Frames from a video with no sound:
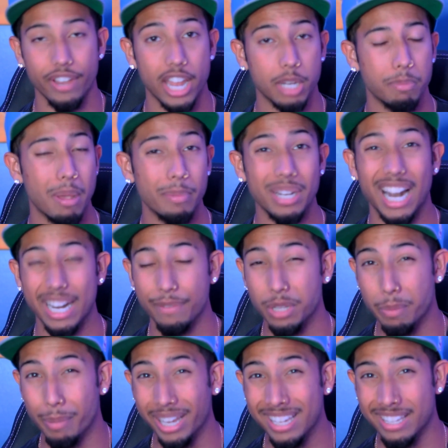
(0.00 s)
fans, maybe not even
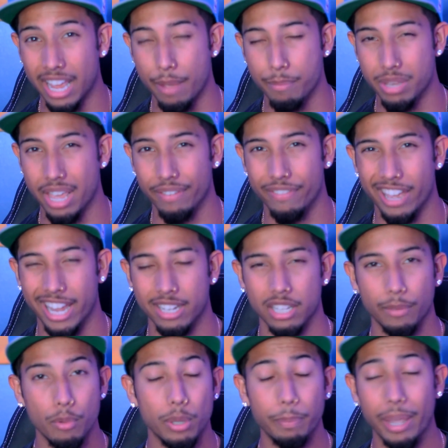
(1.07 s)
the biggest NBA fans.
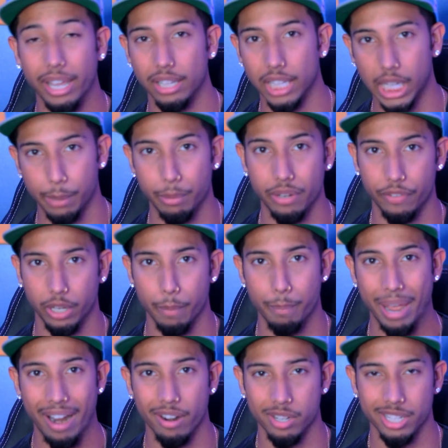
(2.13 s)
Let me make a little bit of a
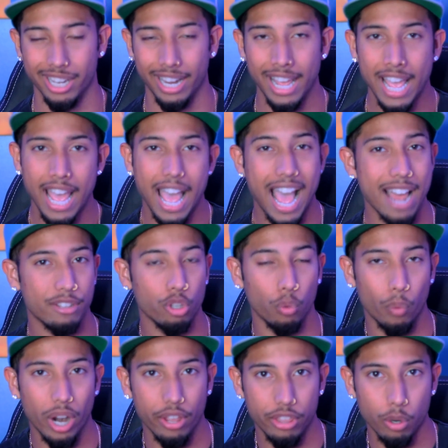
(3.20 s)
comparison as to
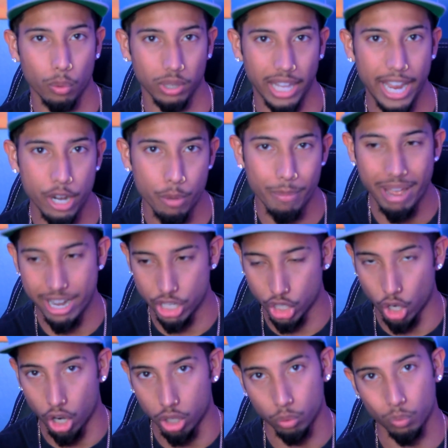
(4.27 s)
where the Orlando
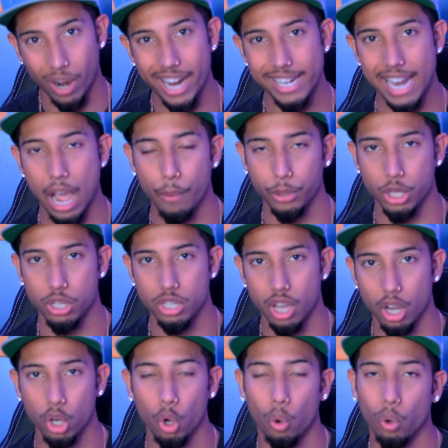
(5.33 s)
Magic are right now with this
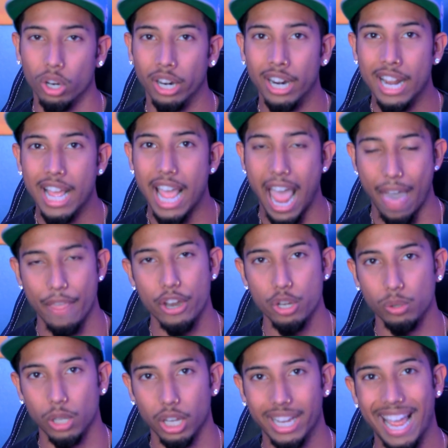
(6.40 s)
young core. And then
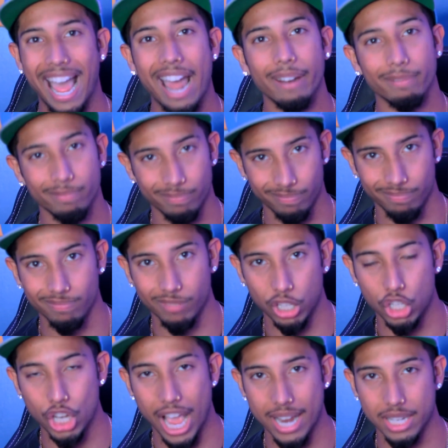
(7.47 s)
you look at the
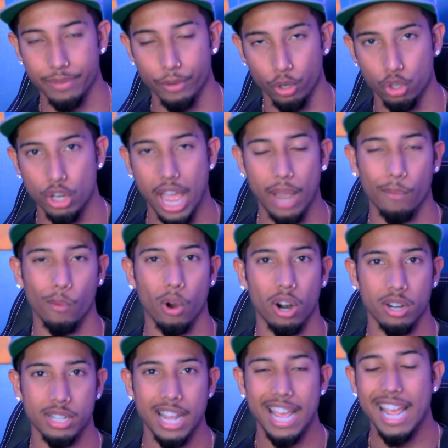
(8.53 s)
Jacksonville
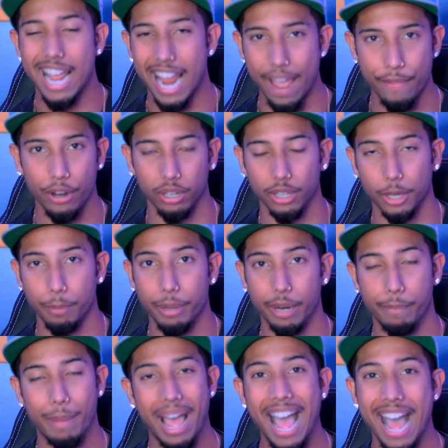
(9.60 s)
Jaguars and their little bit
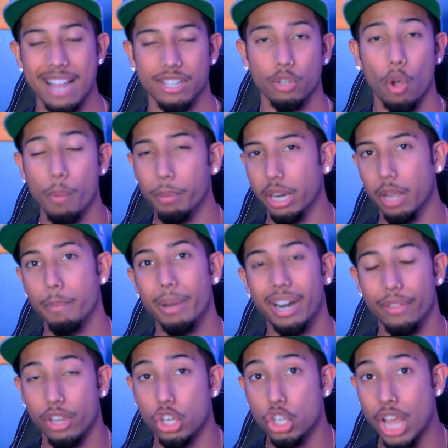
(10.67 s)
of past. So I'm going to
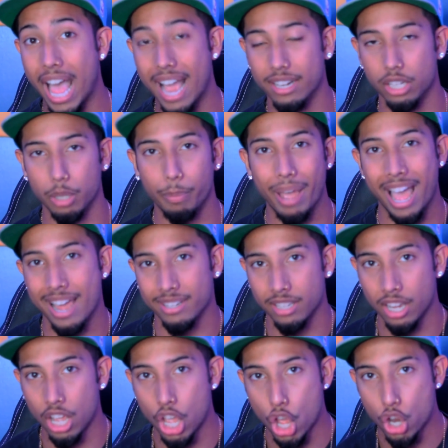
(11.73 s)
compare the Jags of the
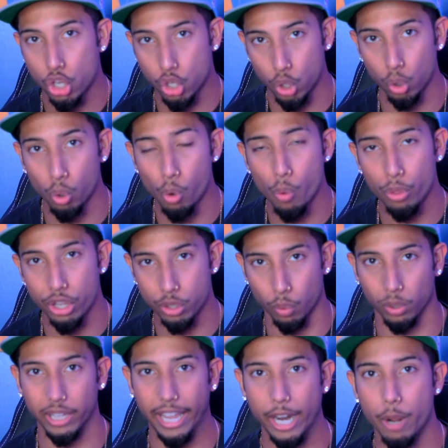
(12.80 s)
past to this
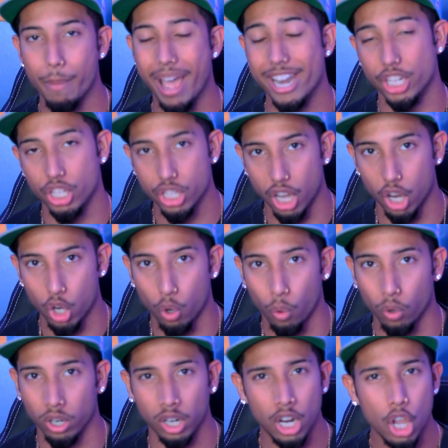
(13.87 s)
Orlando Magic young
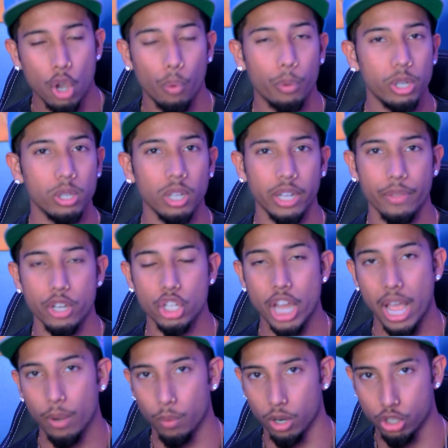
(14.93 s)
core. When you look at the
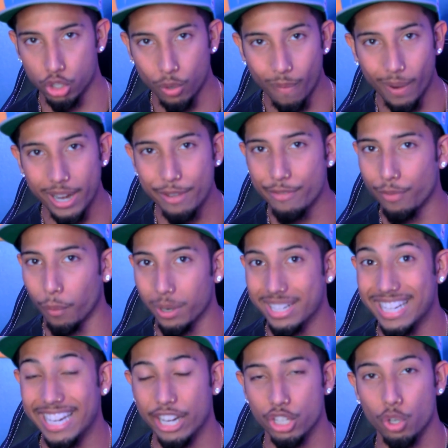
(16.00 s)
Jaguars
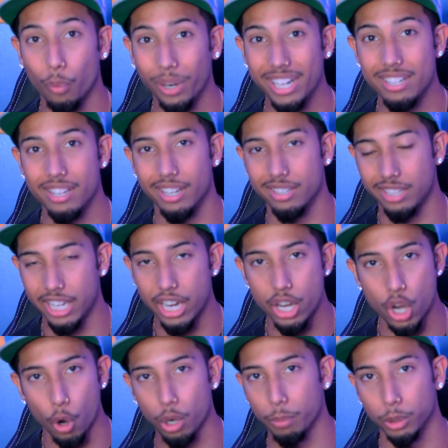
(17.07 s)
2014 and 2016
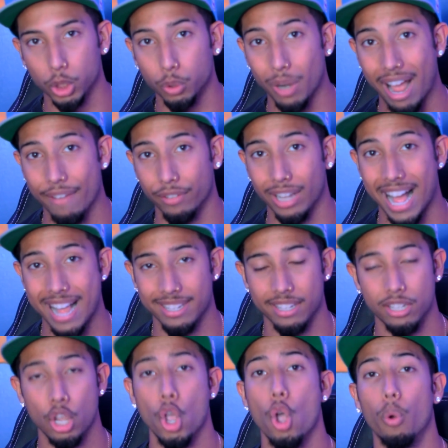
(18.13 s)
notable draft
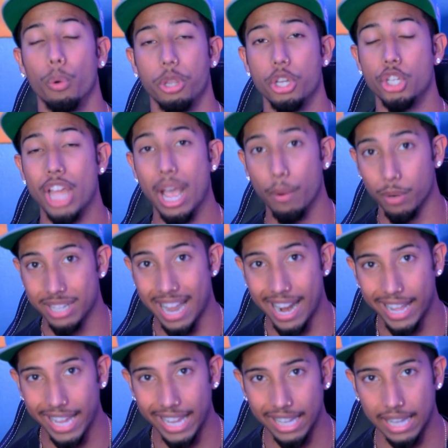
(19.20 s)
classes where the Jaguars
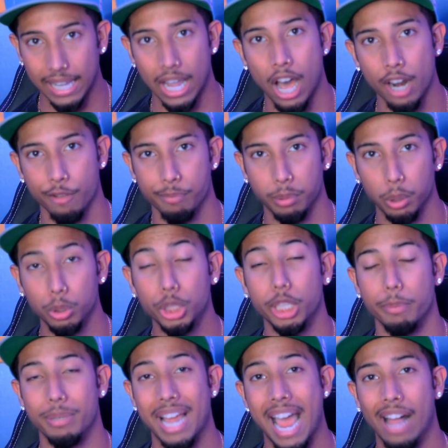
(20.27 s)
had a lot of blue
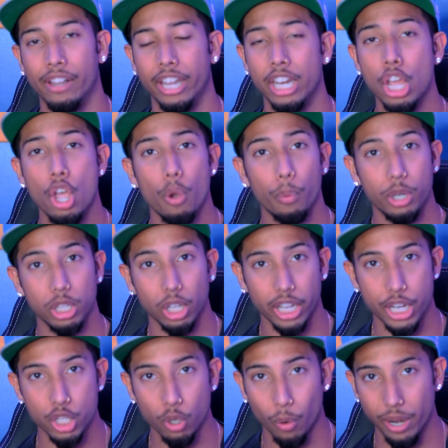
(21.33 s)
chip talent, when you look
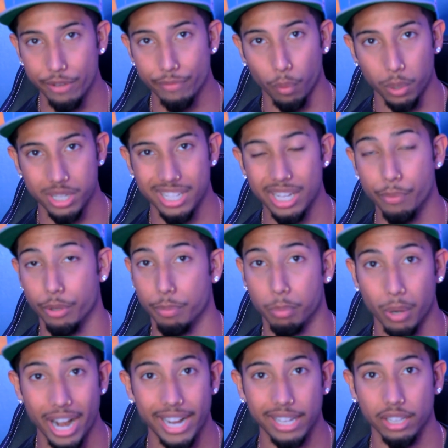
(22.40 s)
in 2014 with
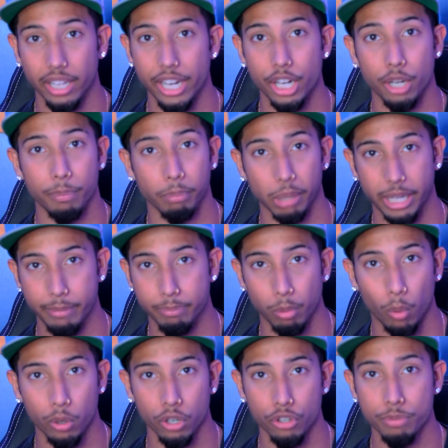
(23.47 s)
Brandon Linder, Blake
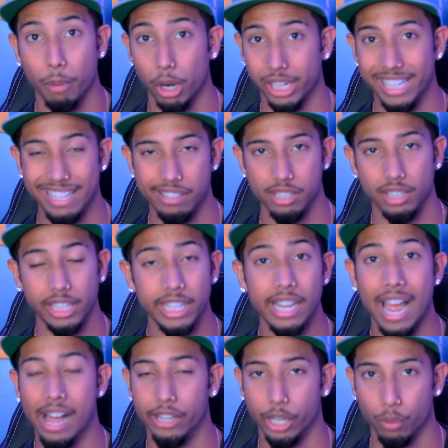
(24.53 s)
Bortles, Marquise Lee,
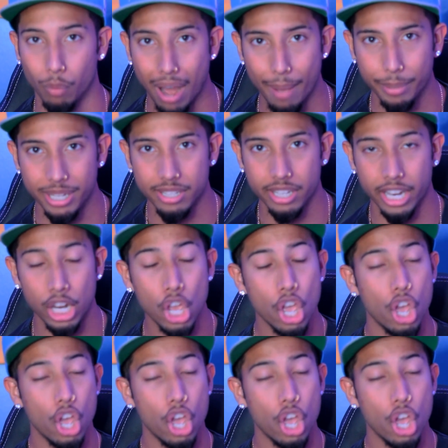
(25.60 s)
Allen Robinson,